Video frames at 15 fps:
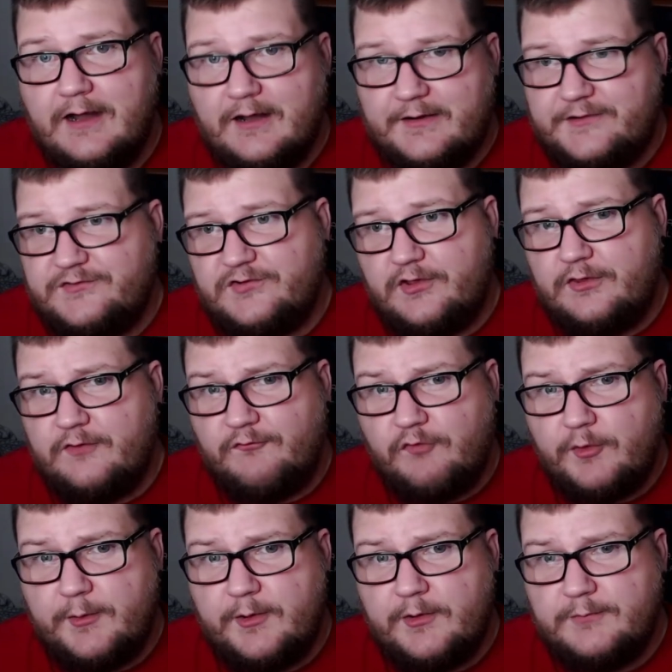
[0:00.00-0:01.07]
on each other
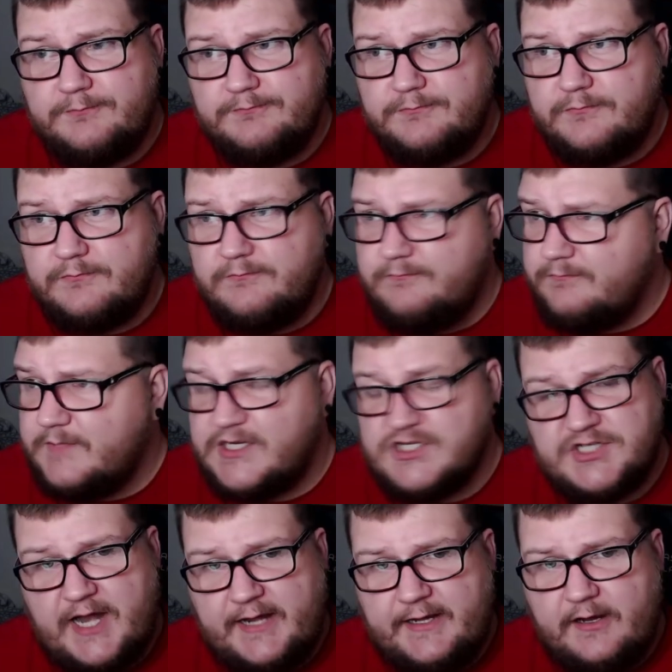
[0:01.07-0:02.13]
for
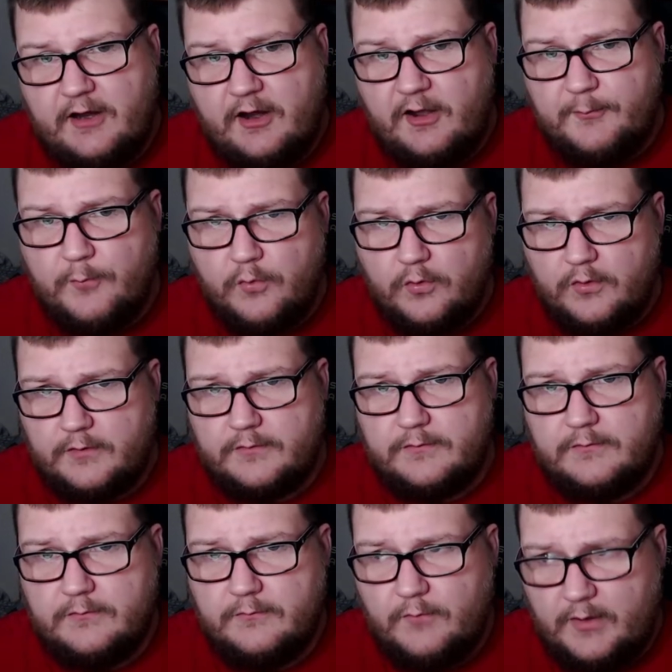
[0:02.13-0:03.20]
shiny cardboard,
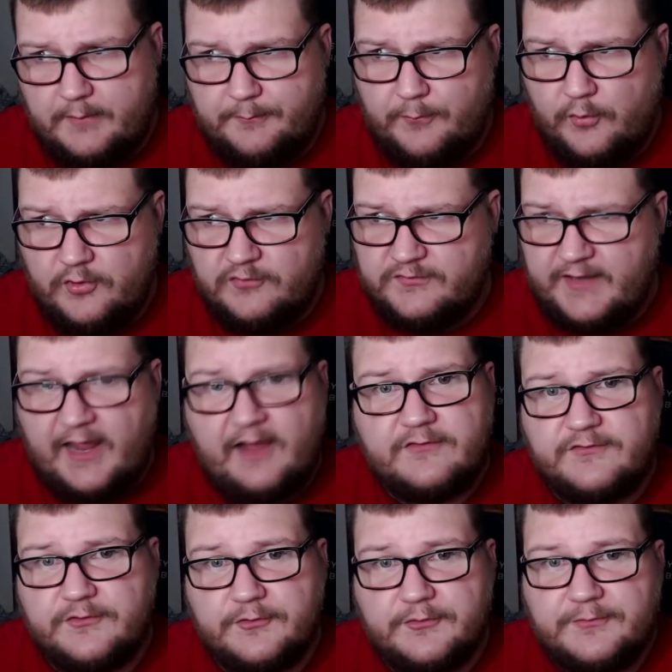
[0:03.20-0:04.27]
what it boils down
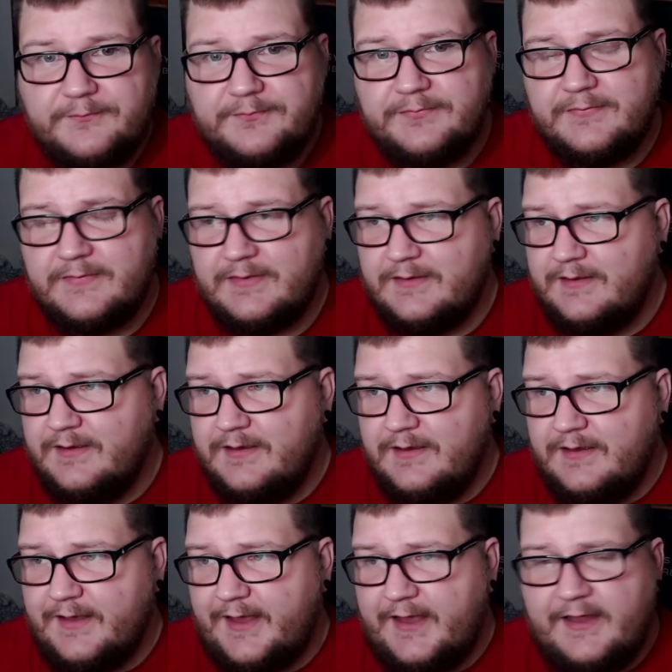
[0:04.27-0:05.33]
to.
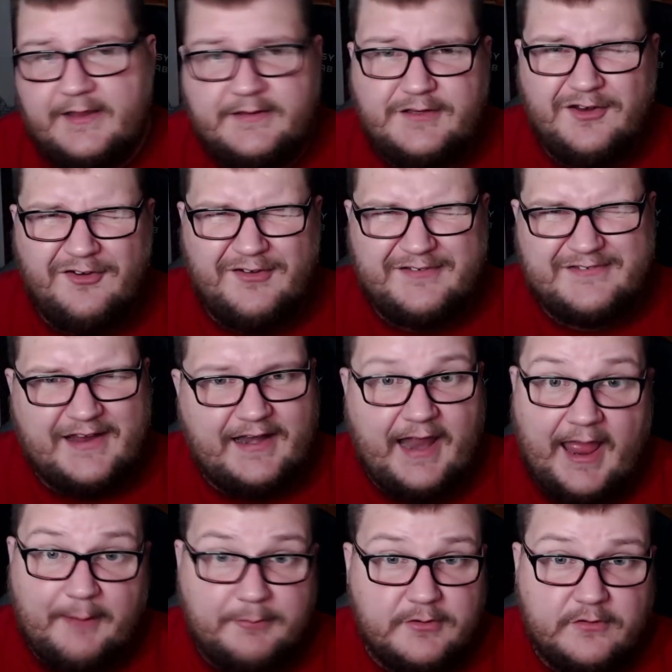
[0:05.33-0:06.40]
And, you know, that's kind of
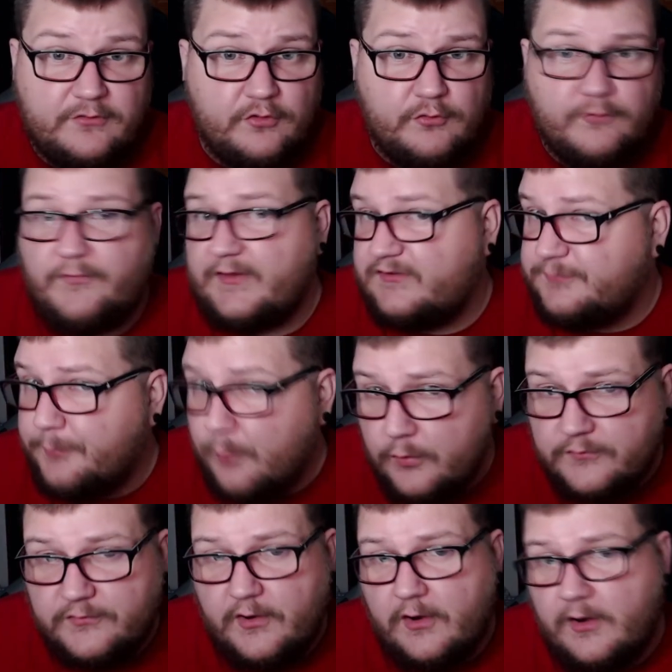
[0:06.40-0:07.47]
happening too with like
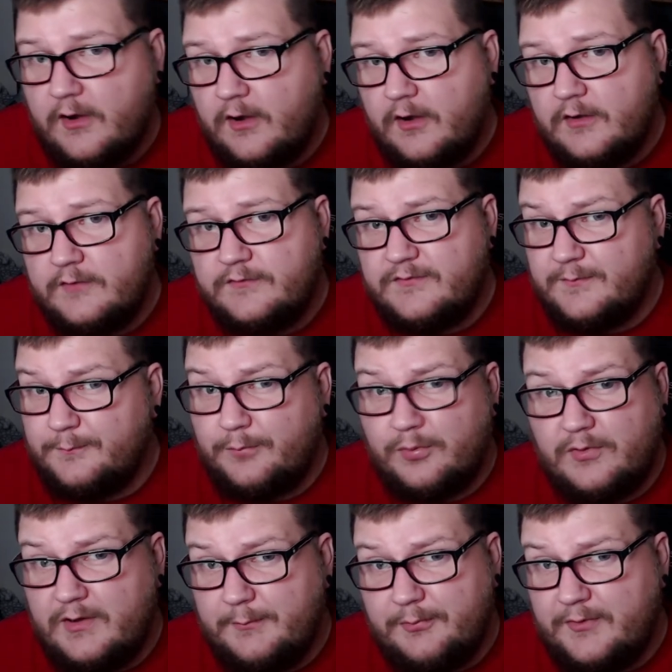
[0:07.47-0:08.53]
sports cards,
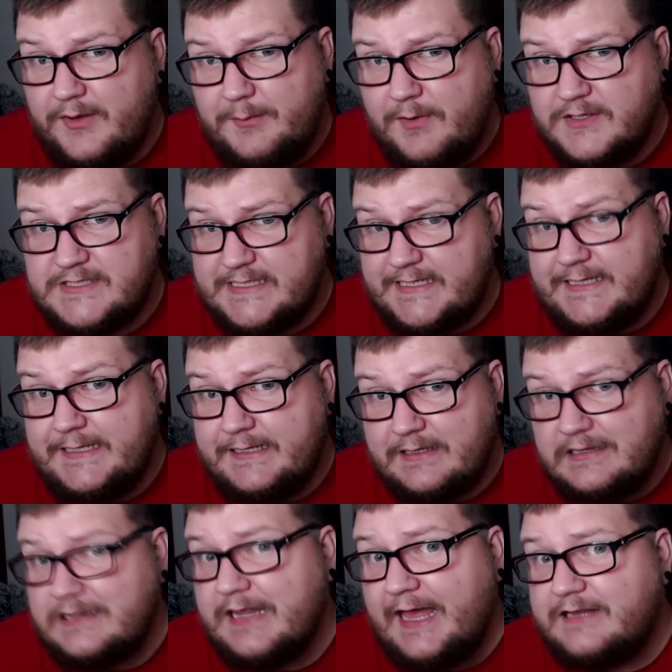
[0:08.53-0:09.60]
pretty much any
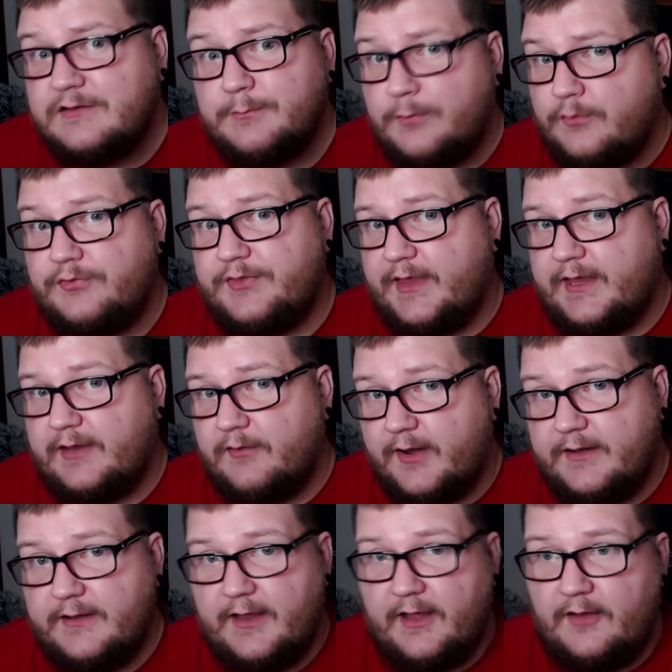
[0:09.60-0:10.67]
collectible thing
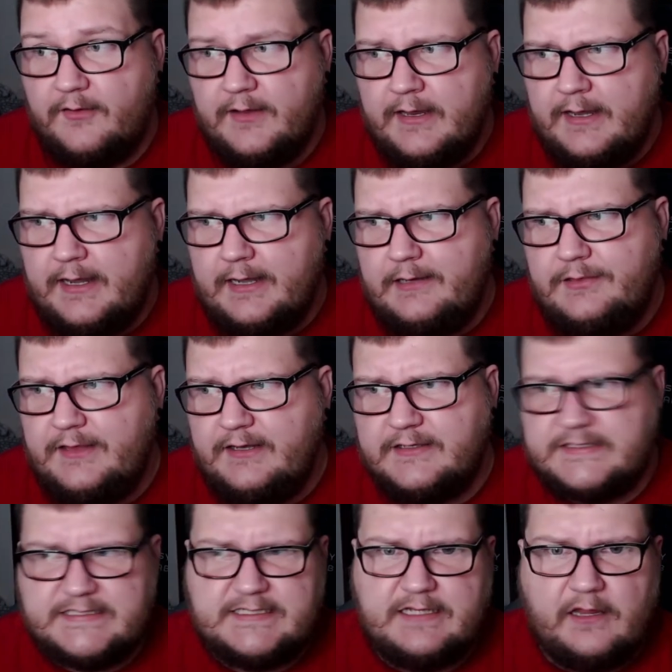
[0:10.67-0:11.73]
right now. Anything
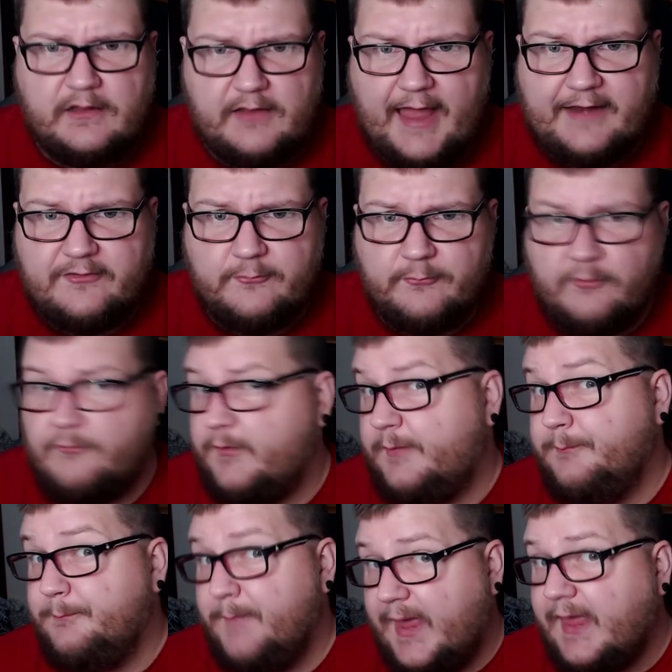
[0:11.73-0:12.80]
that's collectible but
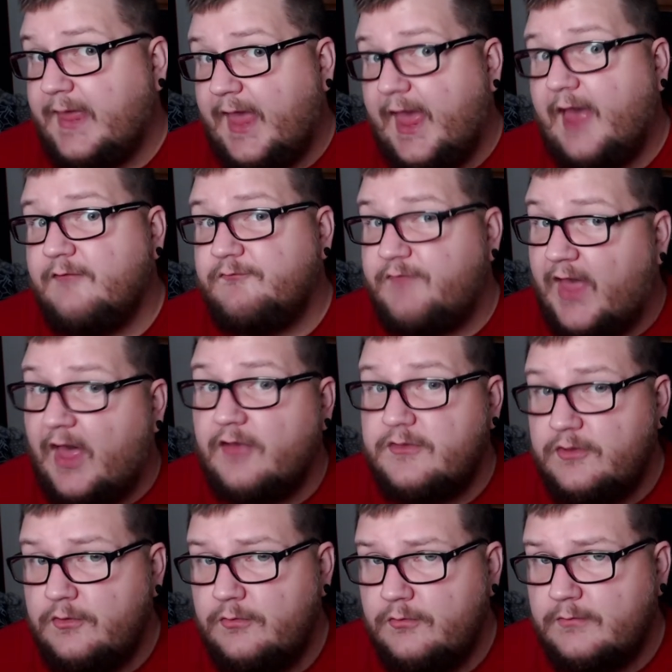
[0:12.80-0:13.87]
may have
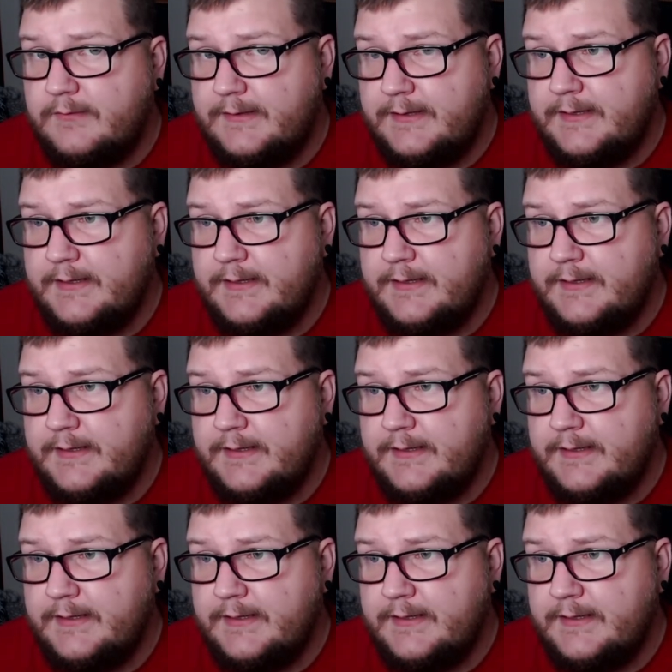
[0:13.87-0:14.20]
value,